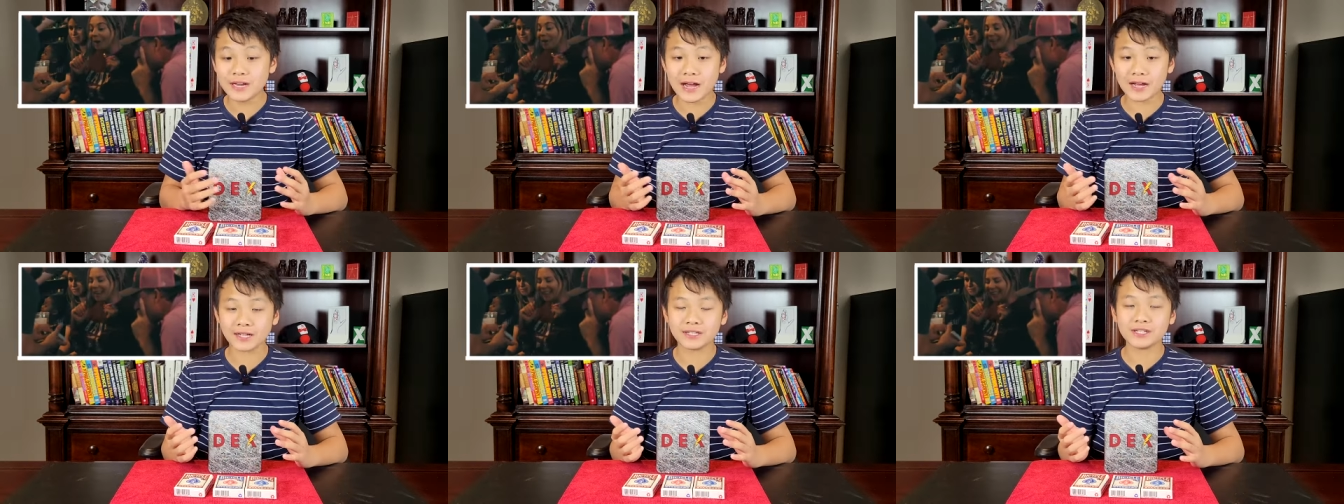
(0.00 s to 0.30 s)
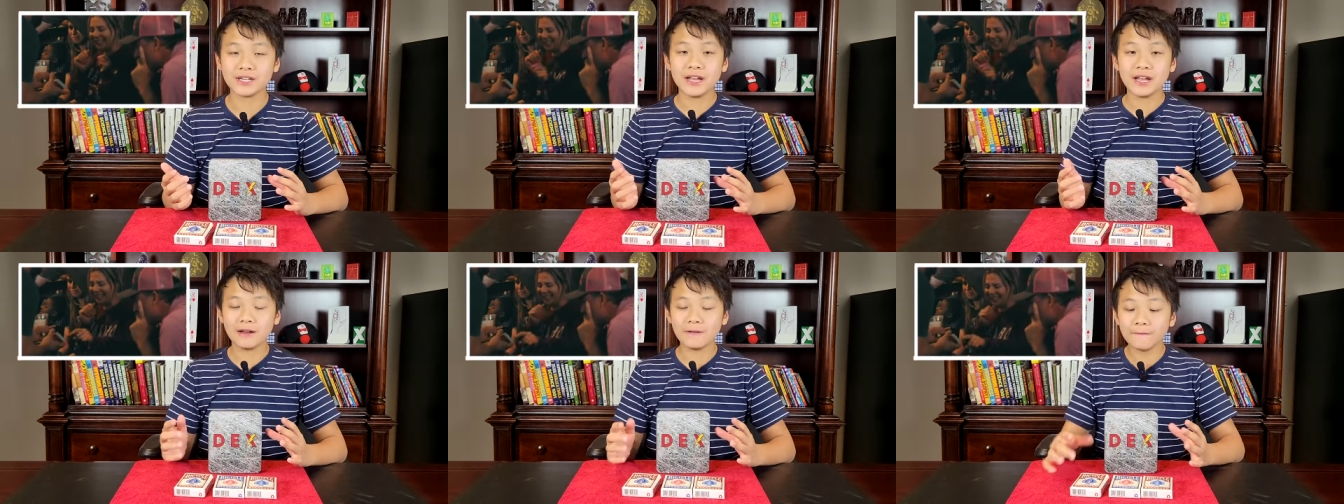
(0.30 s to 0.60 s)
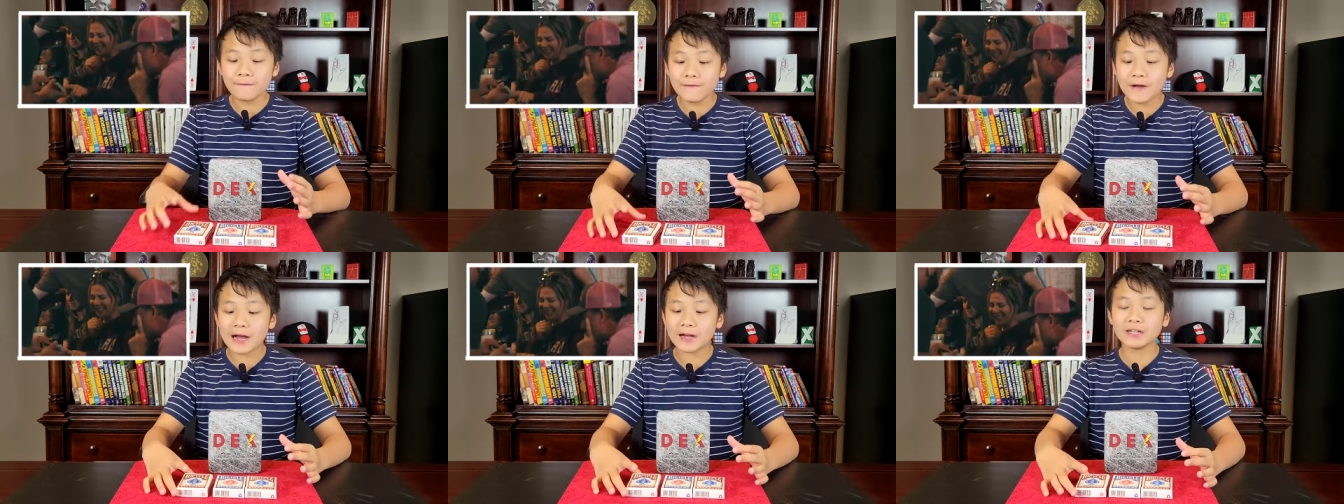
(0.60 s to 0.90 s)
decks.
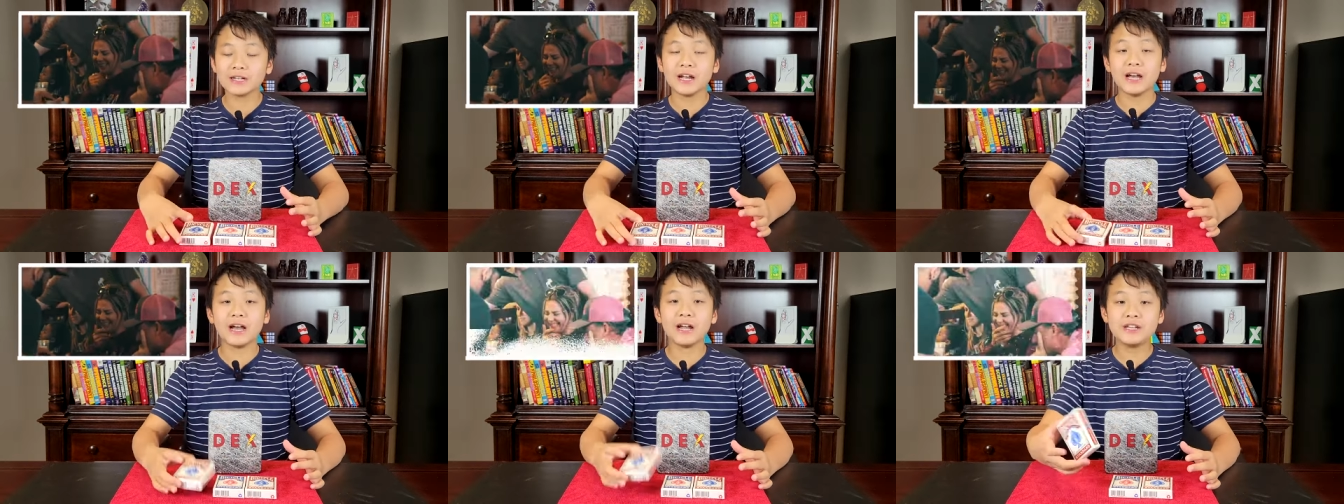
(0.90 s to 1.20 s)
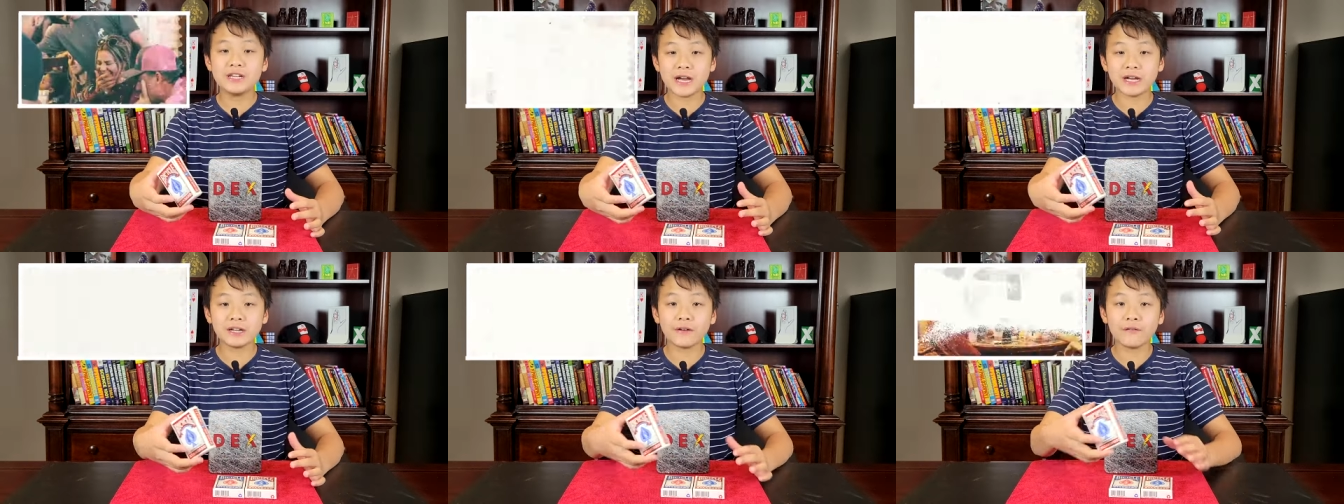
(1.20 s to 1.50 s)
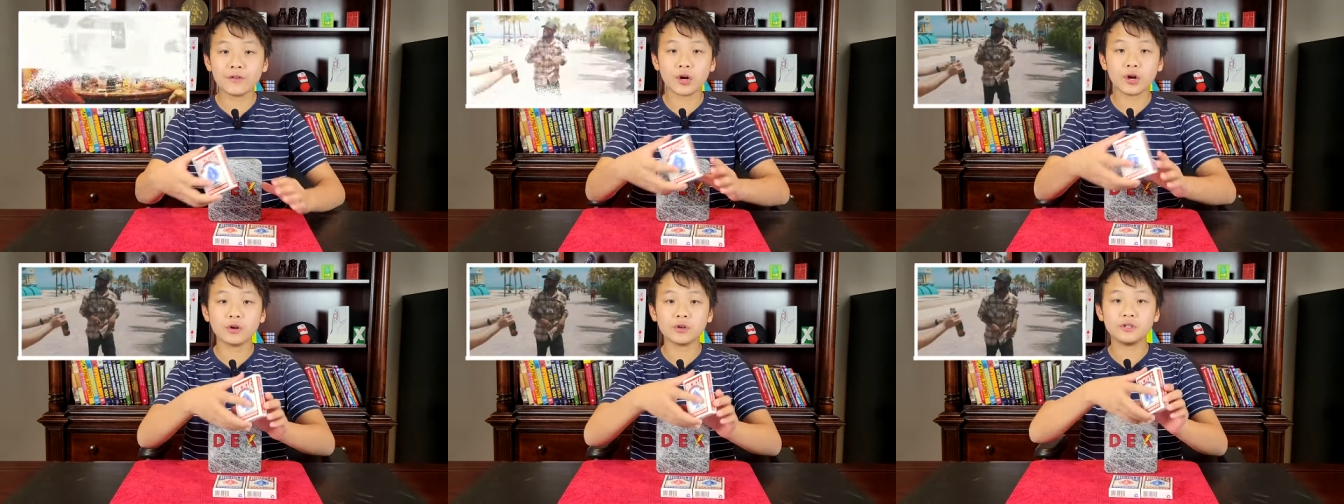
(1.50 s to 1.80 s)
In fact, a deck
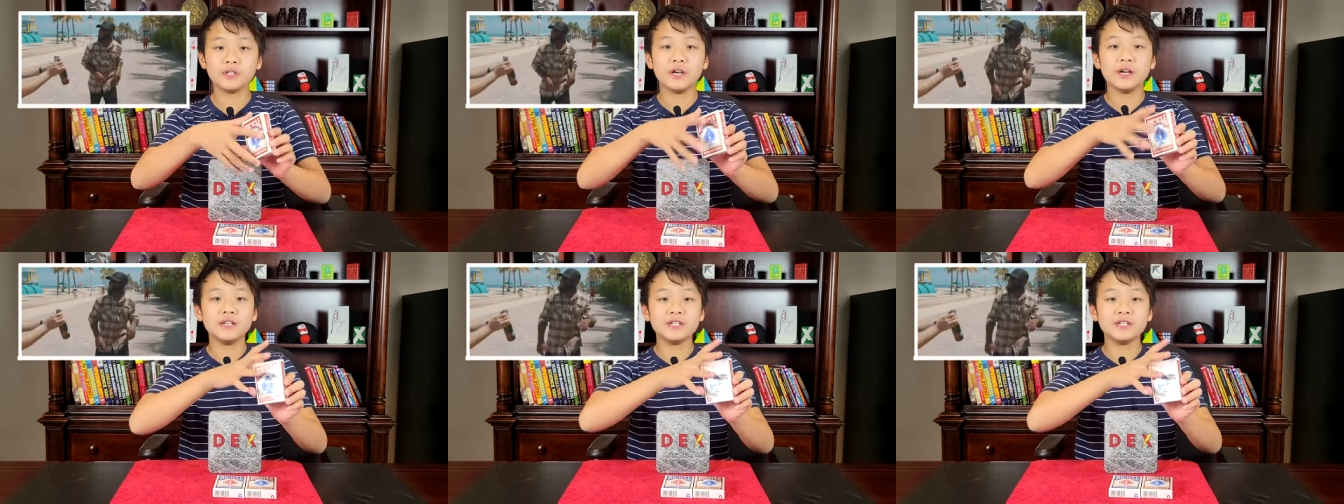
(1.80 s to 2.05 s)
of cards